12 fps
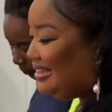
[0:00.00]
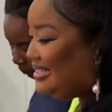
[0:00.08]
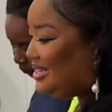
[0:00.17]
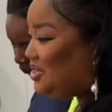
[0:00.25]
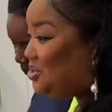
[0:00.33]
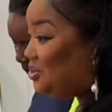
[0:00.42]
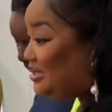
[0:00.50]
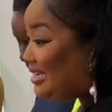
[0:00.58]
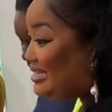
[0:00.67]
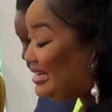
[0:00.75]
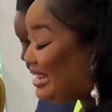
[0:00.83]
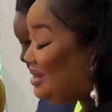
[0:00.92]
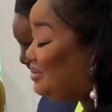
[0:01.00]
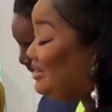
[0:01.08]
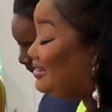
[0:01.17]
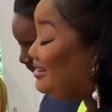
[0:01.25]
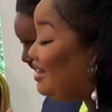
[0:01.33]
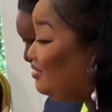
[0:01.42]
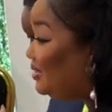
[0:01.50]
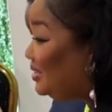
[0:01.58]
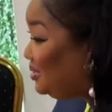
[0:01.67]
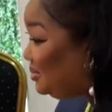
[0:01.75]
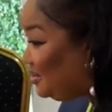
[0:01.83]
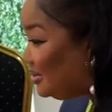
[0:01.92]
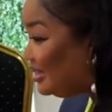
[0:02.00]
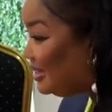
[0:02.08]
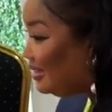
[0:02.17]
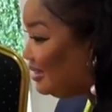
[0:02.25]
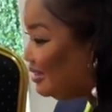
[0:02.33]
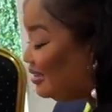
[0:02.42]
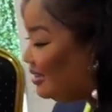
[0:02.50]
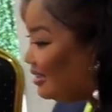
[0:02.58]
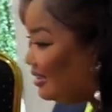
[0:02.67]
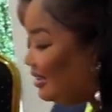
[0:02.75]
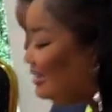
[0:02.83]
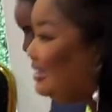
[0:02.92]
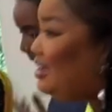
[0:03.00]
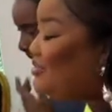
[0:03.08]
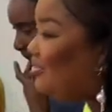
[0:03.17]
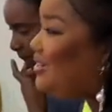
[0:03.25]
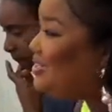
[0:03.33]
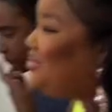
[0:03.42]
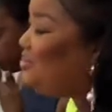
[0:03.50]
do things that I would never do. Never do.